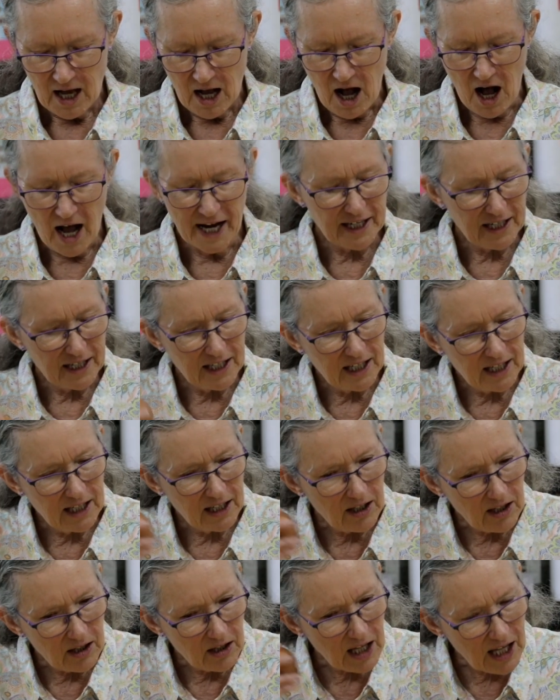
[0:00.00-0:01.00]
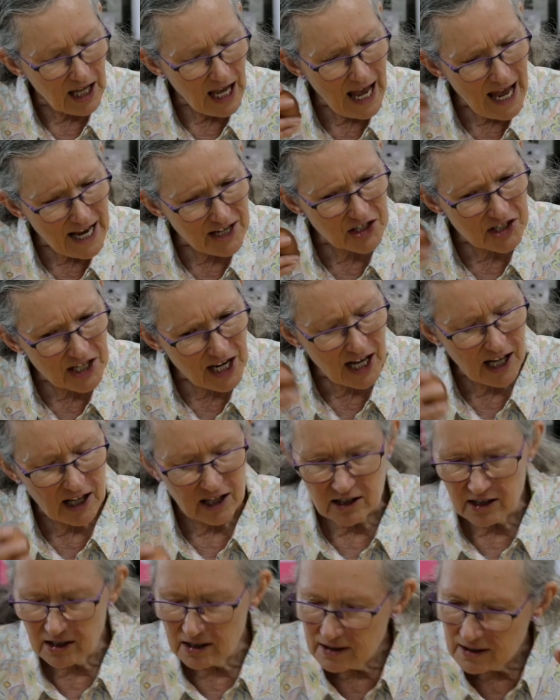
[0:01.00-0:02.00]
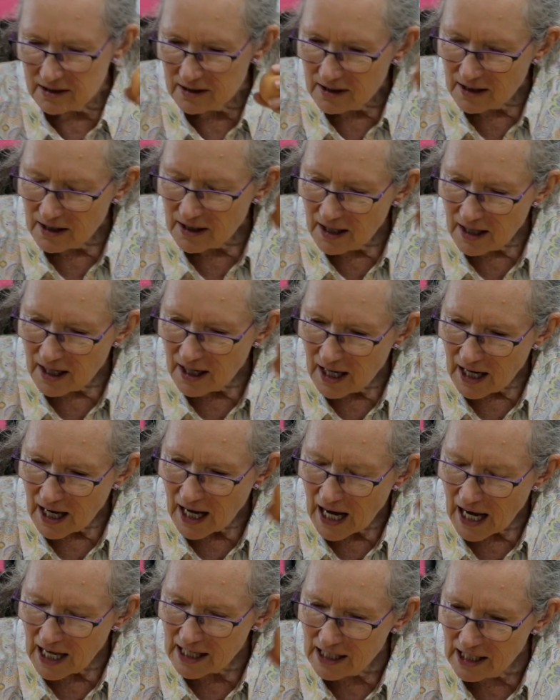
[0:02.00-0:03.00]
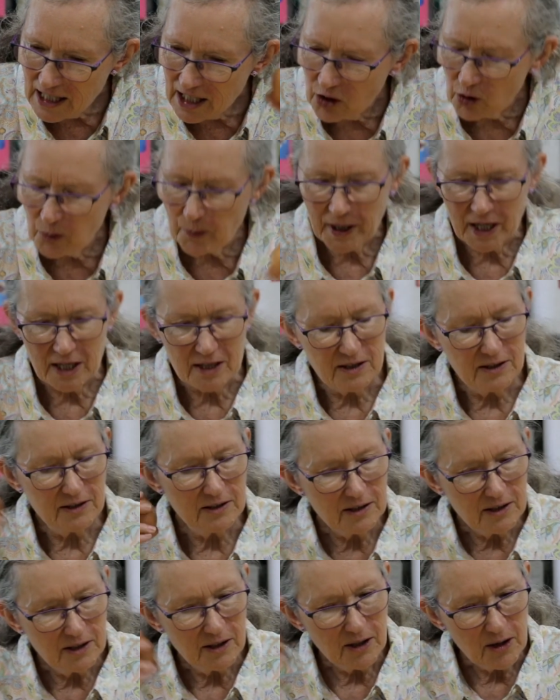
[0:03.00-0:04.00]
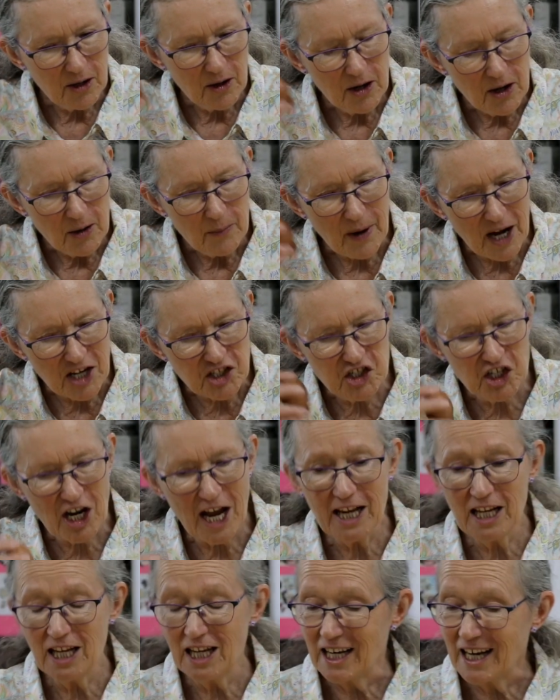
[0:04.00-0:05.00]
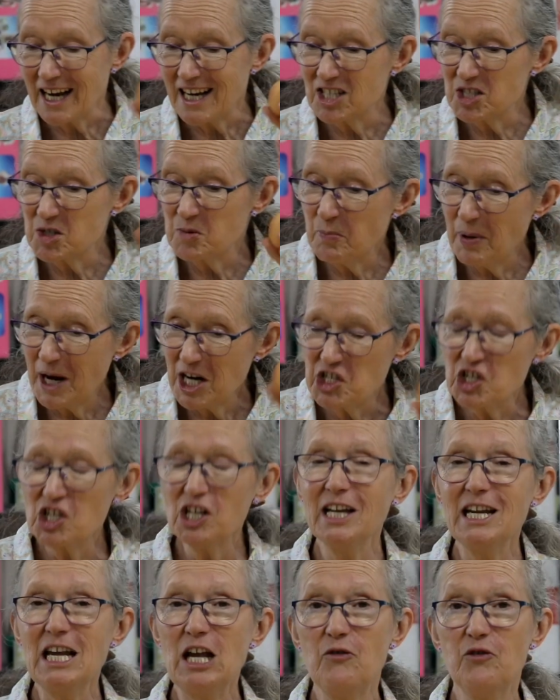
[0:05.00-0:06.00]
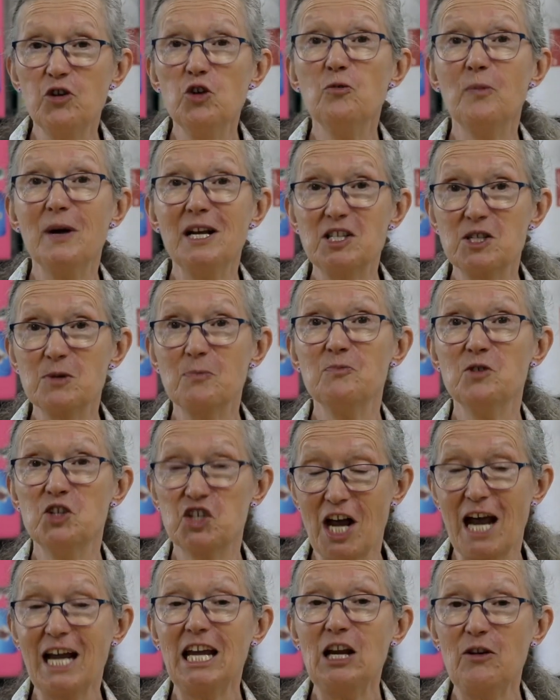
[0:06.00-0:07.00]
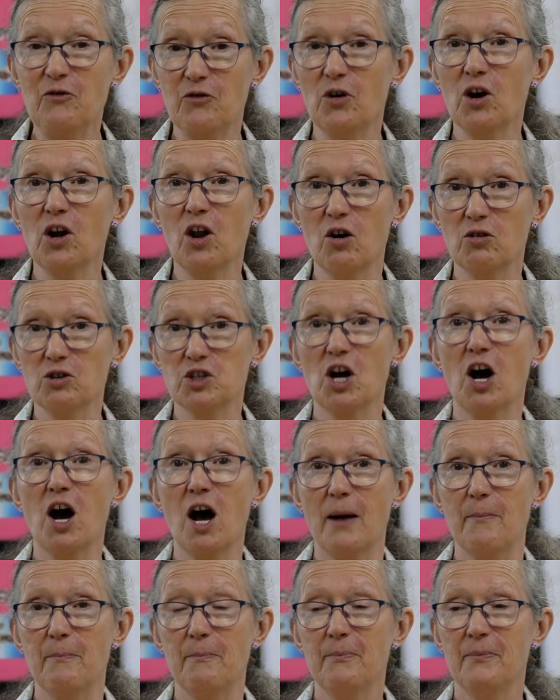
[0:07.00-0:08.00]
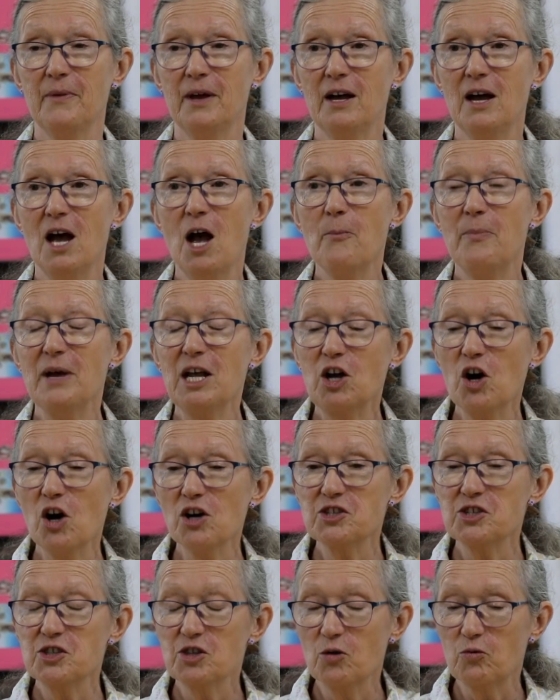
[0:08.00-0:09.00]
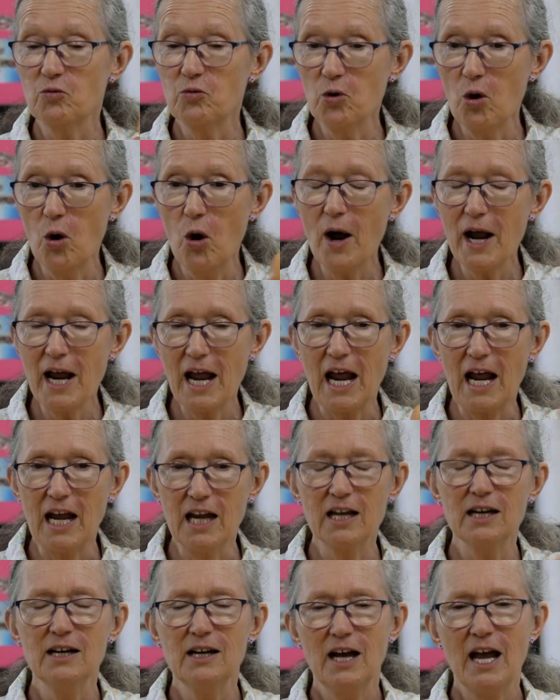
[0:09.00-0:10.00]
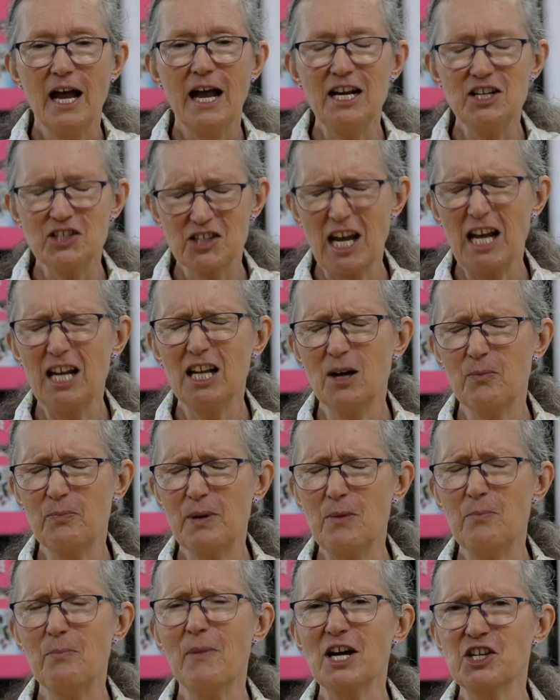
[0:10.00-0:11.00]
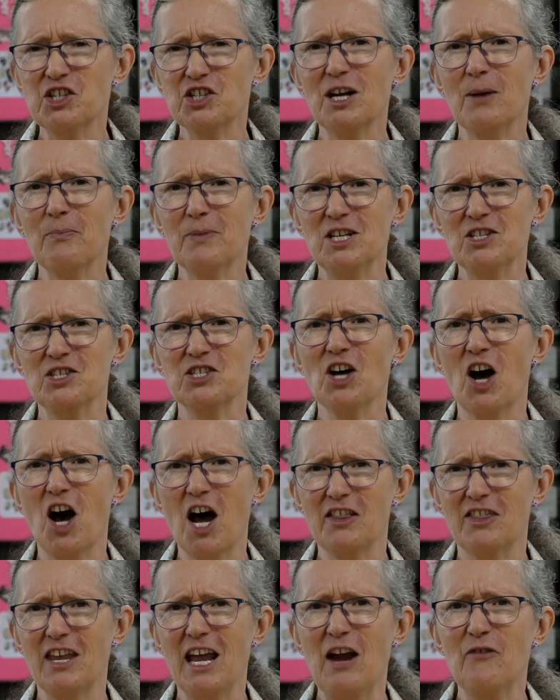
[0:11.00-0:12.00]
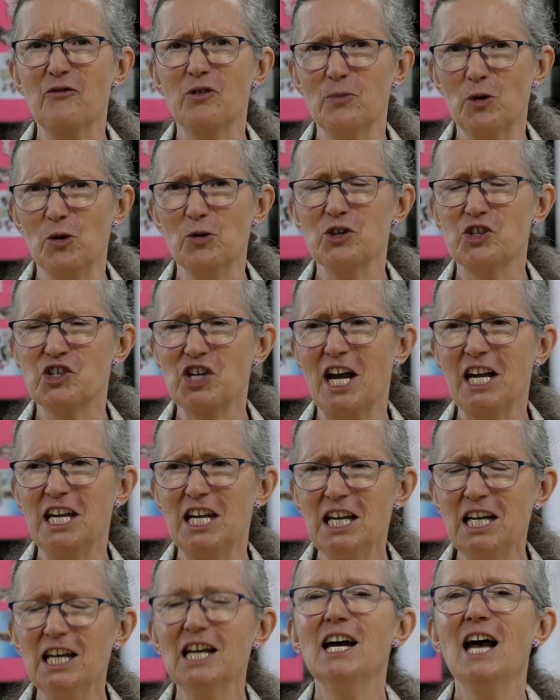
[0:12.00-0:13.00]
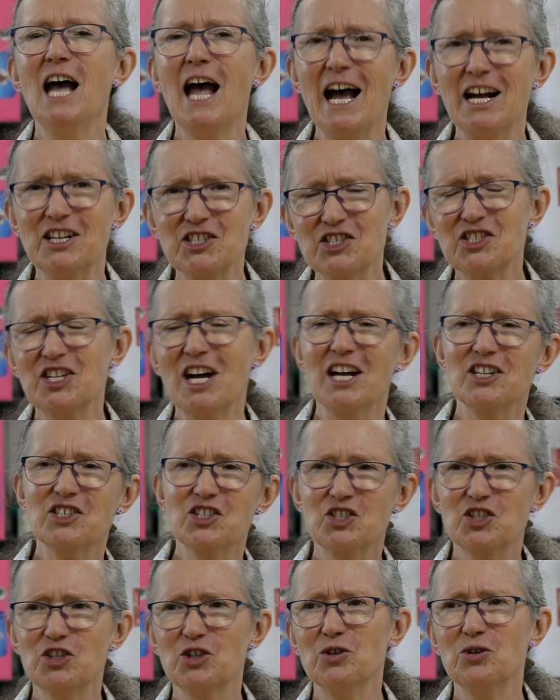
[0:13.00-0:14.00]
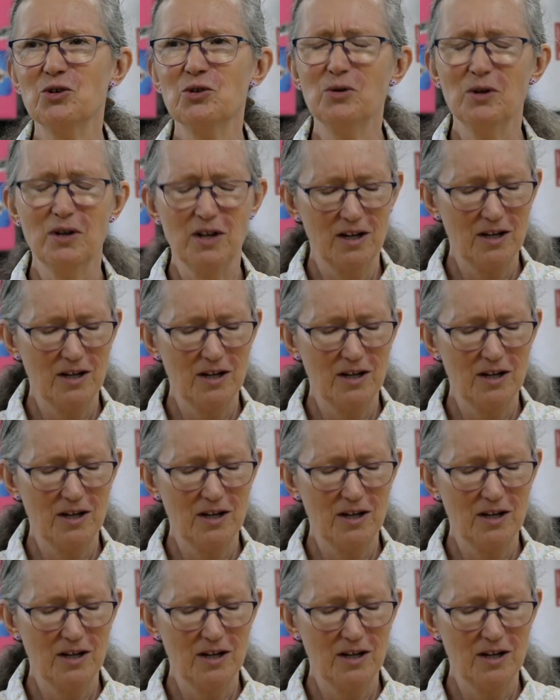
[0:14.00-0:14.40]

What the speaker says: I can tell a little bit by shaking, especially if you've been shaking for a long time, because the raw egg is getting a bit mushed up inside there from all the shaking and starts to